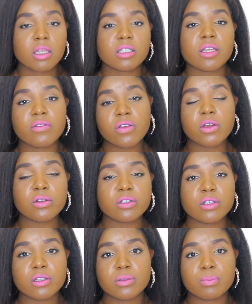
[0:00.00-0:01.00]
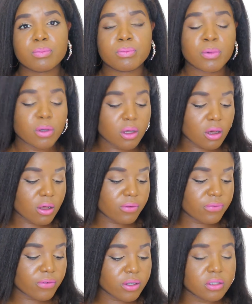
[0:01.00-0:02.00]
So if you go to the book
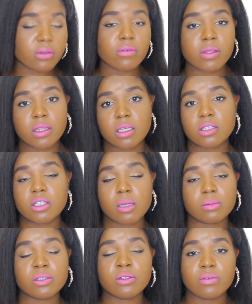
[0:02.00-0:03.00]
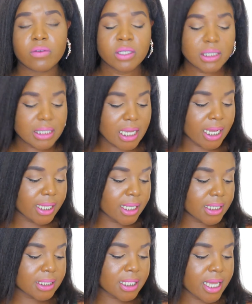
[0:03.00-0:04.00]
of 1 Corinthians chapter 2 verse
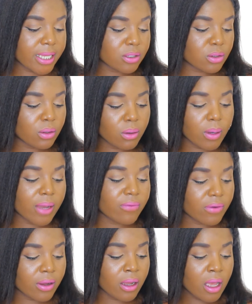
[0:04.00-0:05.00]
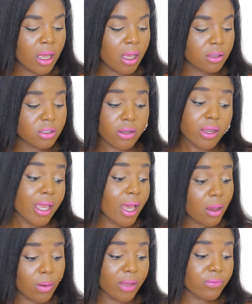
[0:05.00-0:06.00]
9, it says, however,
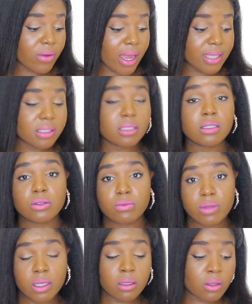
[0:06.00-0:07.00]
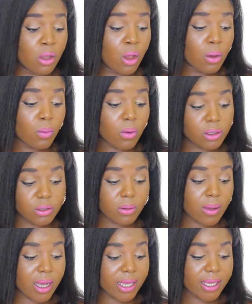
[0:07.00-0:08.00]
as it is written, what
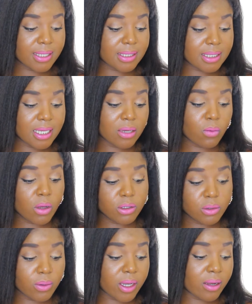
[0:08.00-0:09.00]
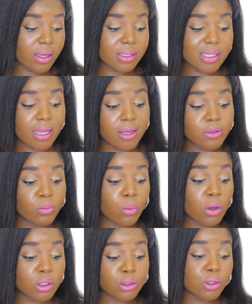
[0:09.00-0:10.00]
no eye has seen, what no ear has
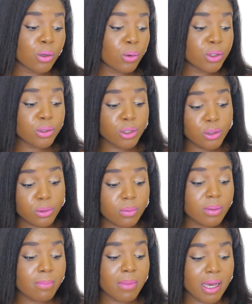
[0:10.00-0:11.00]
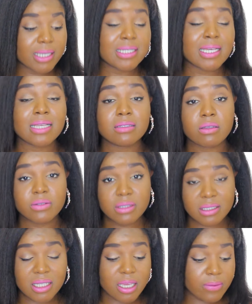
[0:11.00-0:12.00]
heard, what no human mind has
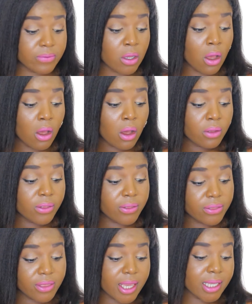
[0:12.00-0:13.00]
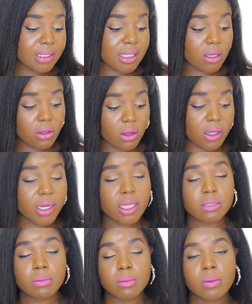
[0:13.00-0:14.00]
conceived, the things that God
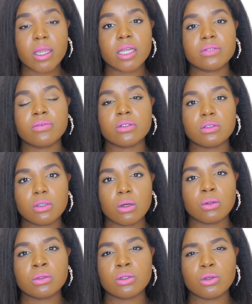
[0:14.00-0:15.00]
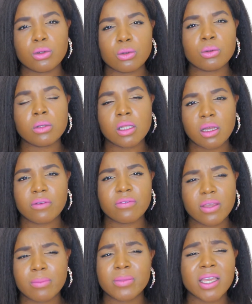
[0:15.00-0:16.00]
has prepared for those who
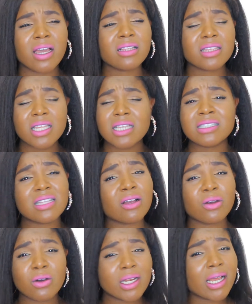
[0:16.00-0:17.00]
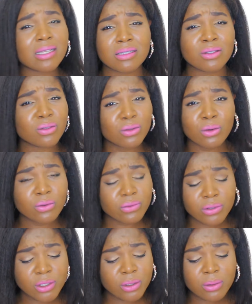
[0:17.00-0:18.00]
love him. There are things that God has in store
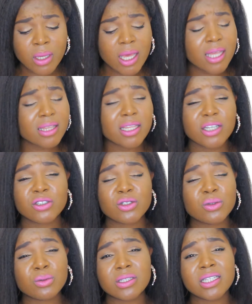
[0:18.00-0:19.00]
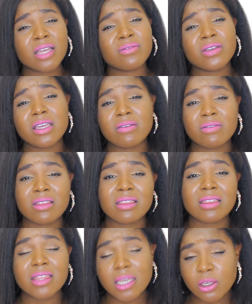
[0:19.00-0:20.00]
for you that you would never even
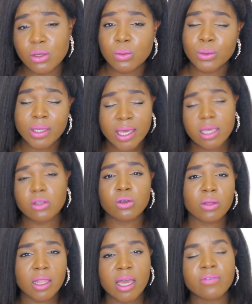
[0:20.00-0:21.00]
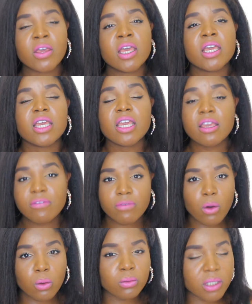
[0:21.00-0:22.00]
think you will get in your life,
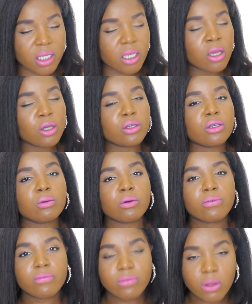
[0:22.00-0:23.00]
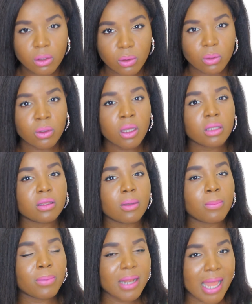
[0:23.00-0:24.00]
if only you will follow
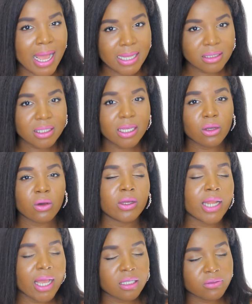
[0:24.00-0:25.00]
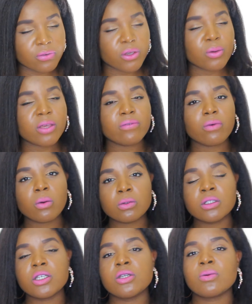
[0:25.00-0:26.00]
the plan that God has for you, if
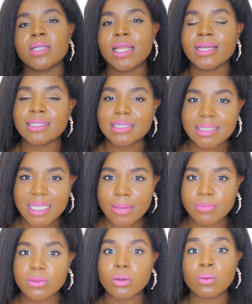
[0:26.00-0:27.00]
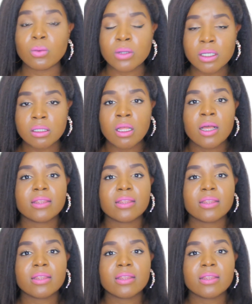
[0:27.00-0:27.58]
only you would accept the will